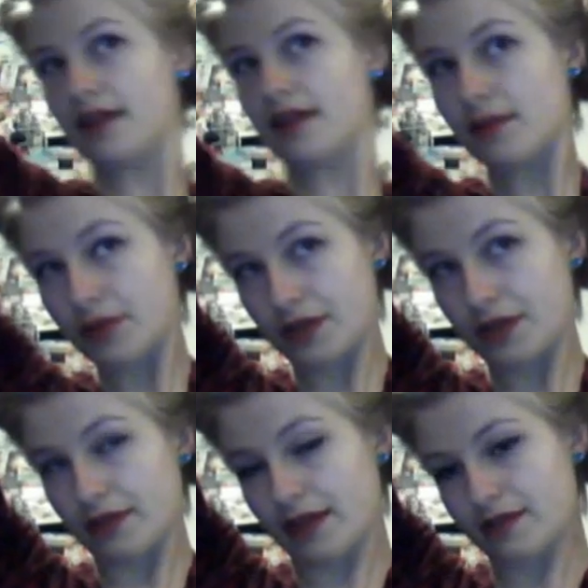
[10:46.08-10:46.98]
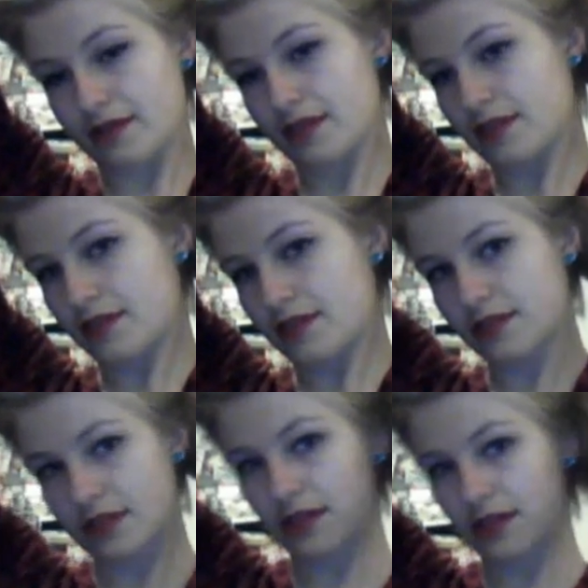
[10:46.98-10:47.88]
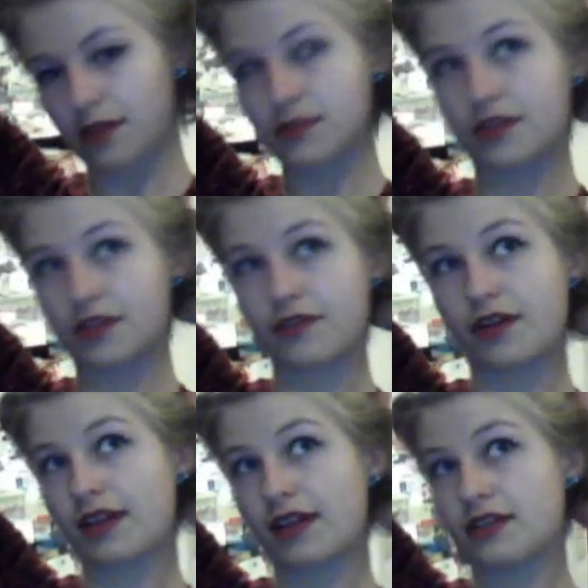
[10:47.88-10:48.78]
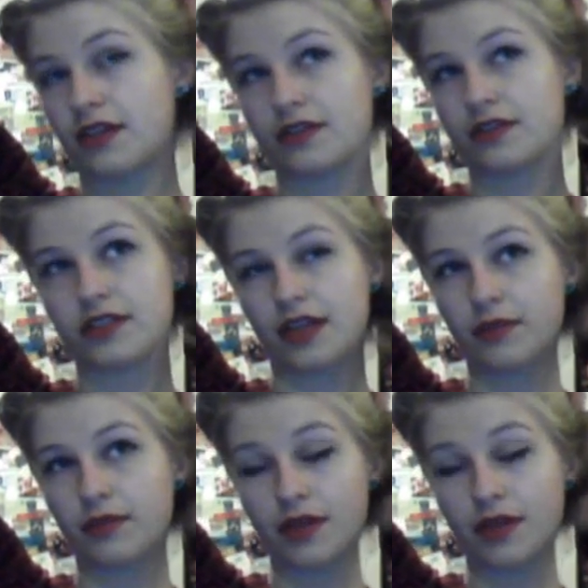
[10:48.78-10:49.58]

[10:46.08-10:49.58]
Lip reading: and pull it round to the top so you've got like a donut shape.